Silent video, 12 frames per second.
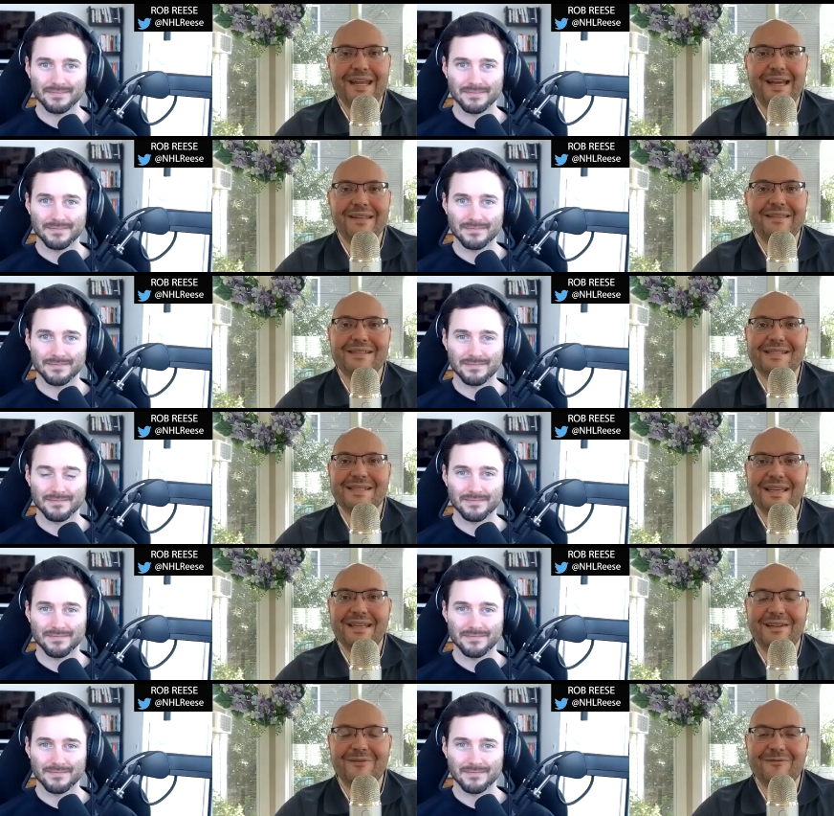Speaker 1: at the
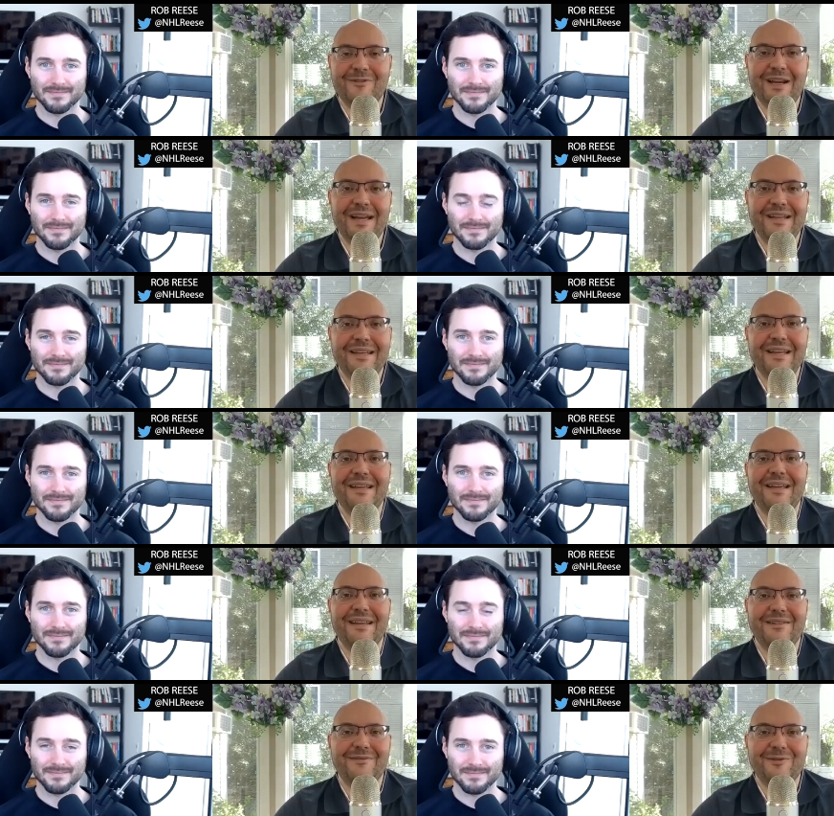slate on Friday,
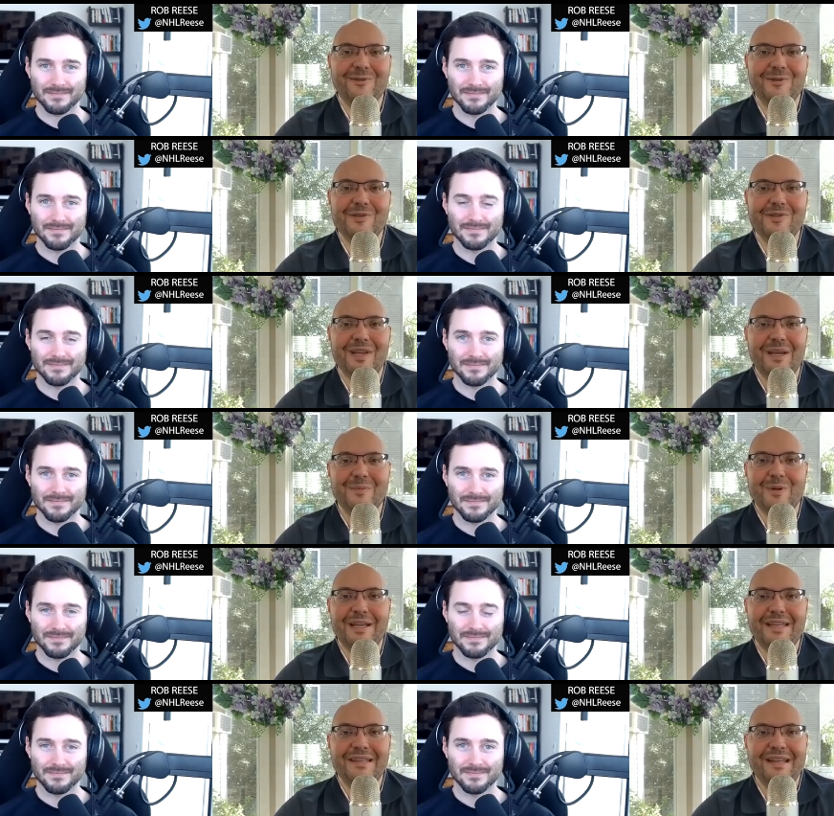and of course,
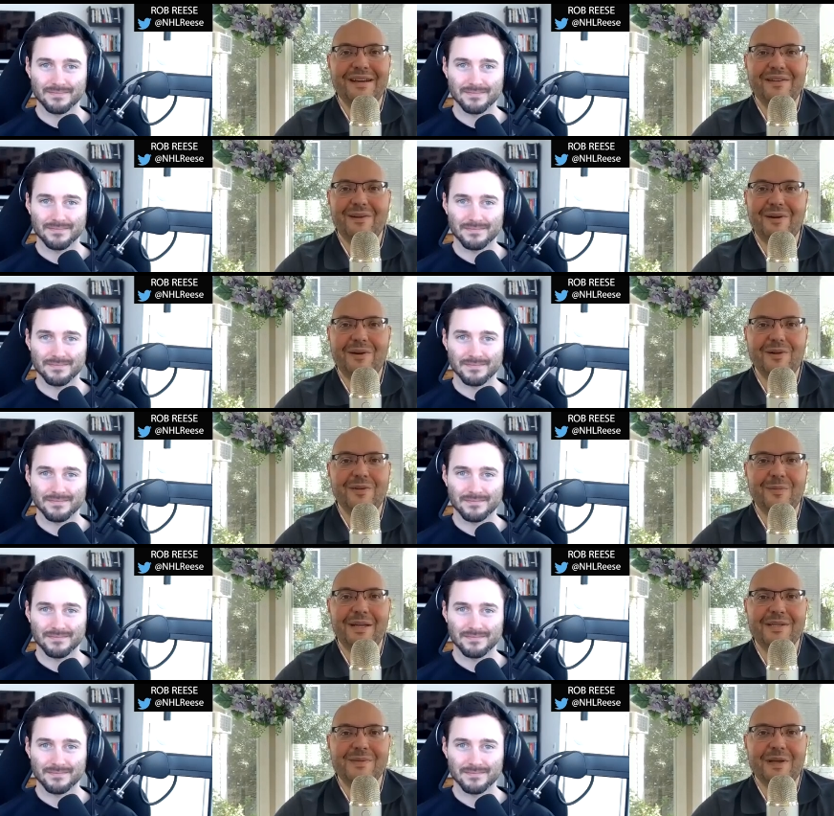breaking down all the
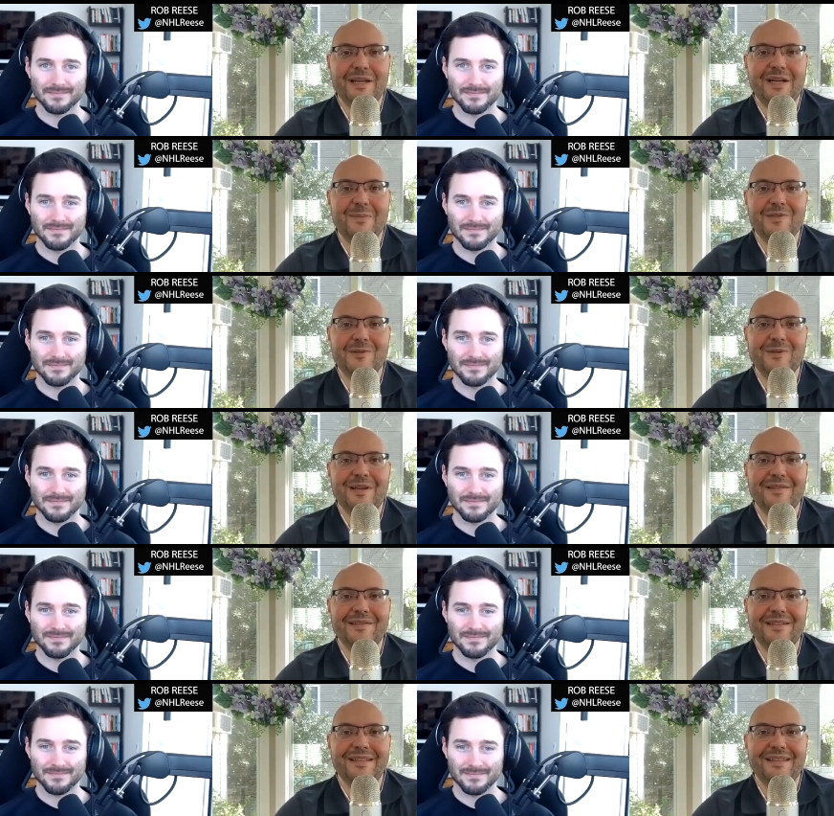best pickups around
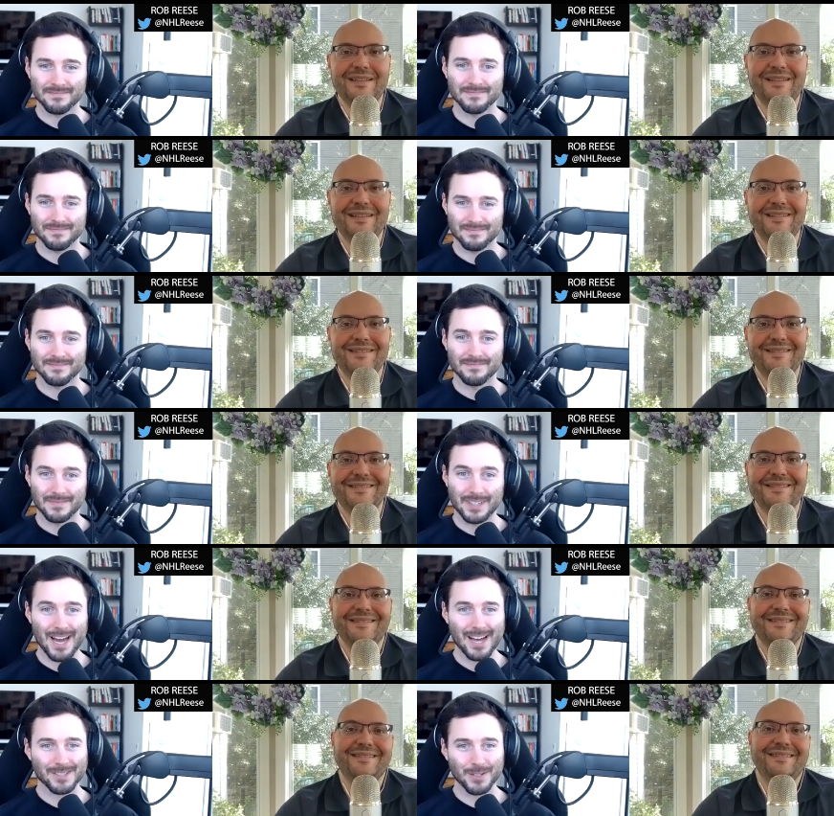the league.
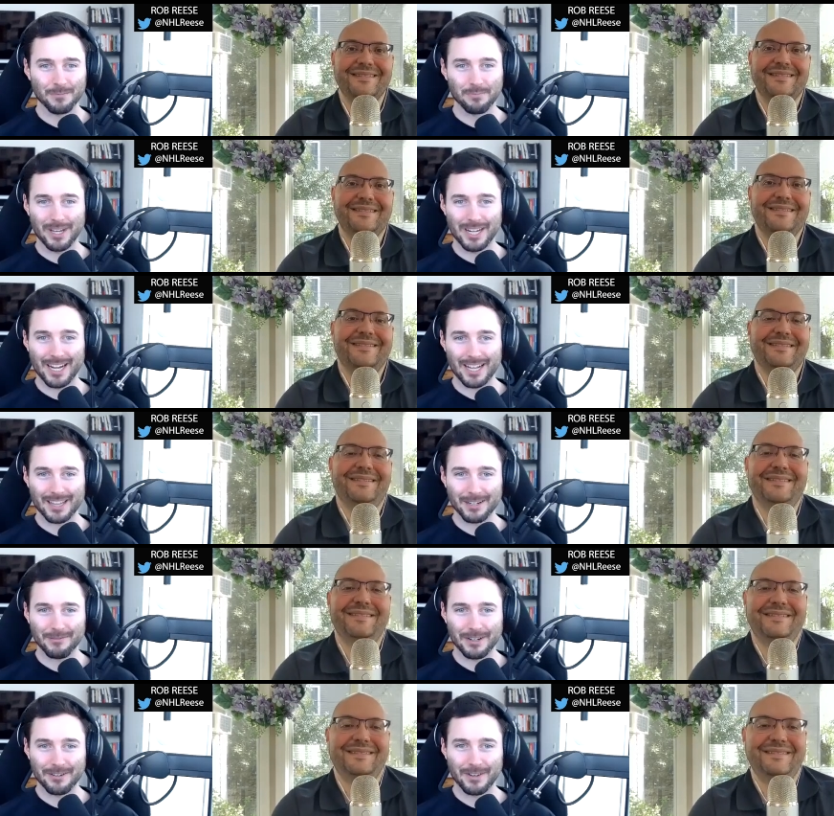
Speaker 2: Yeah, so Petey, I
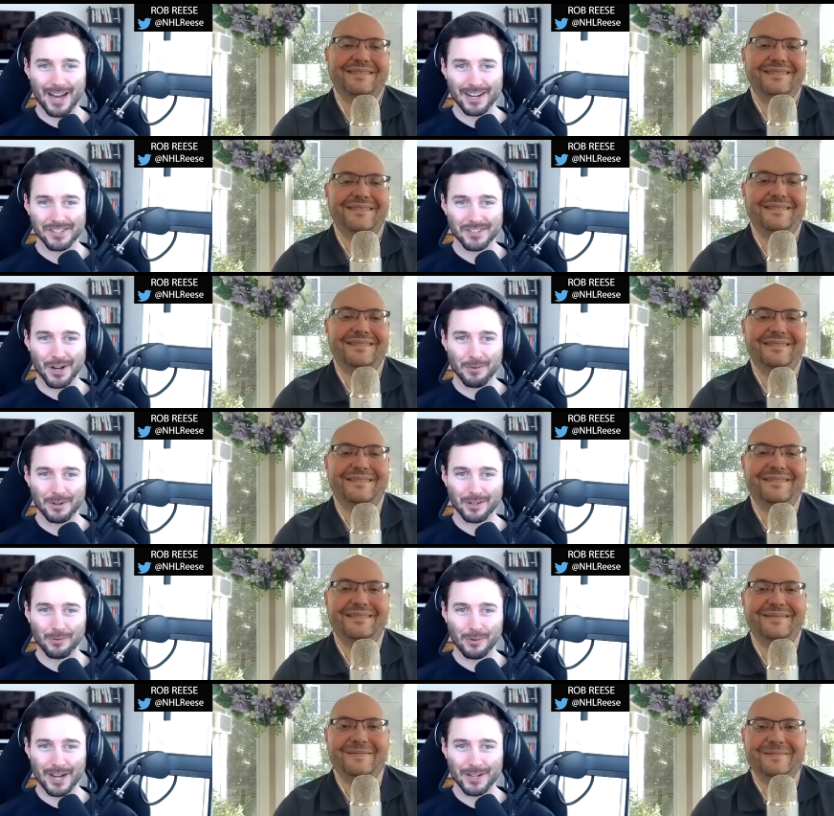think we've got to start with
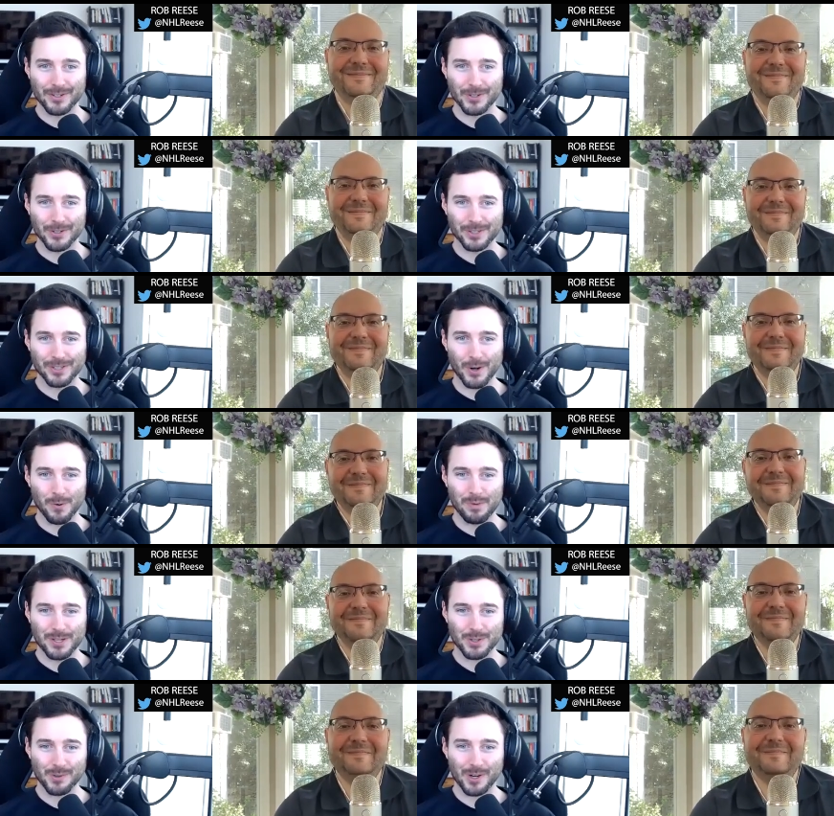the Rangers
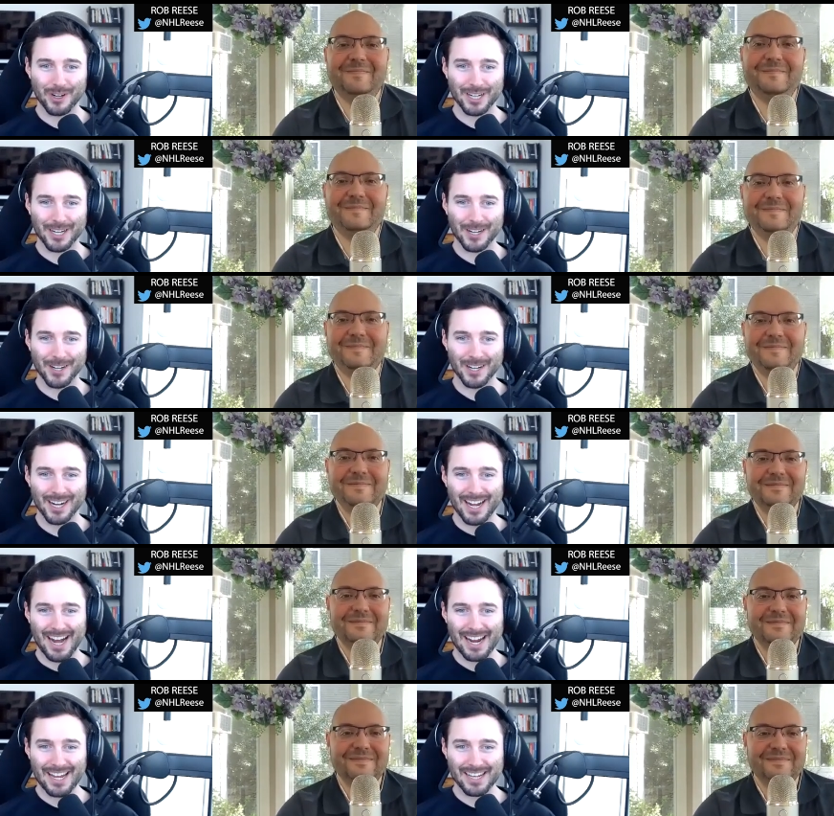obituary here.
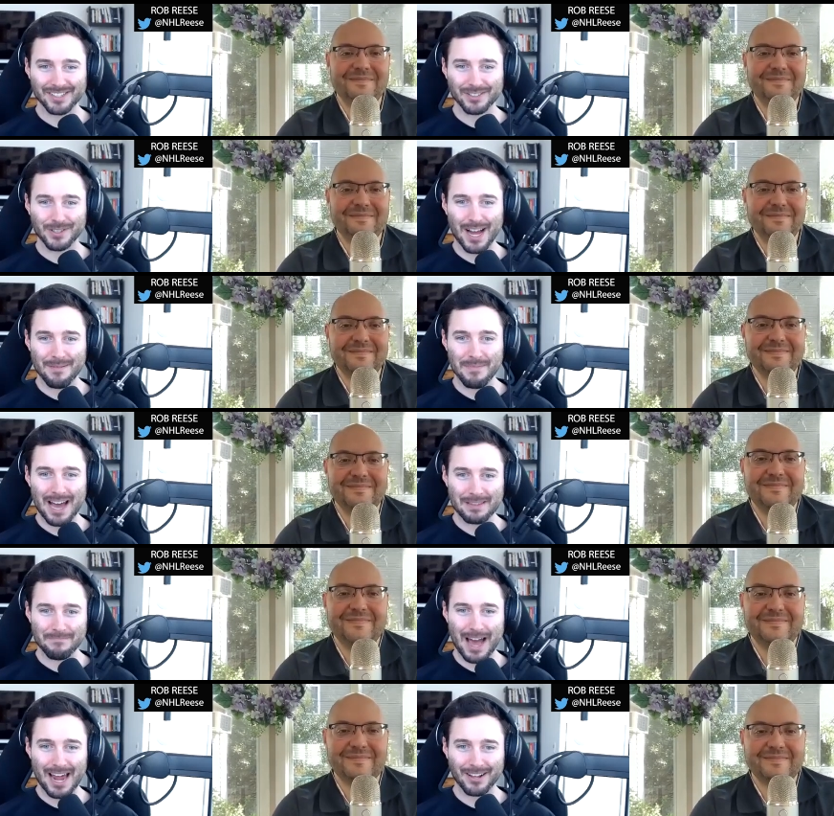I guess they're not
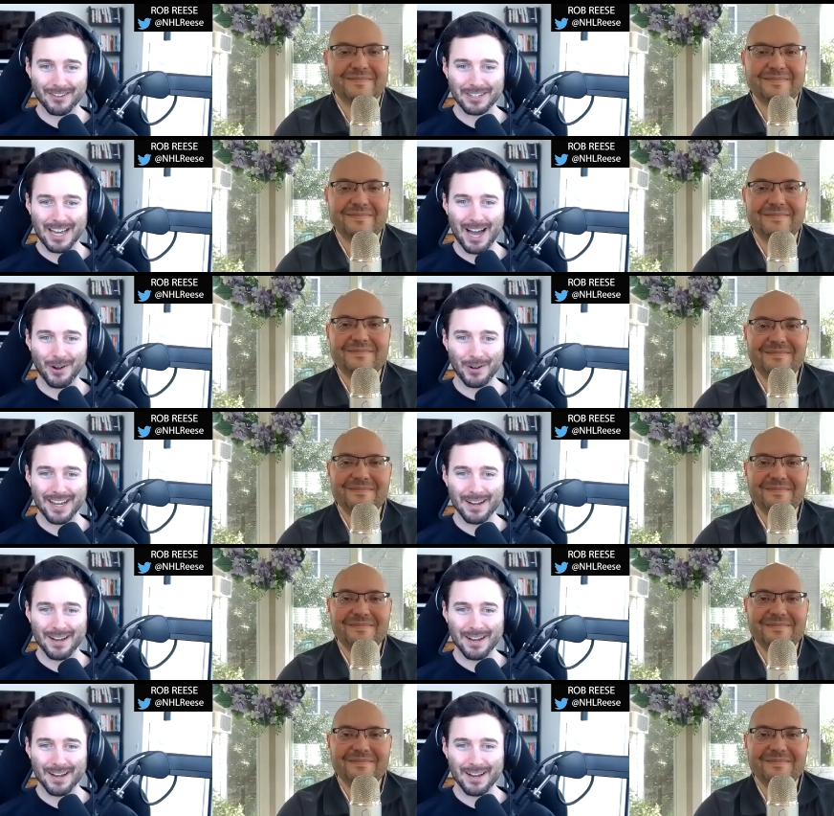mathematically out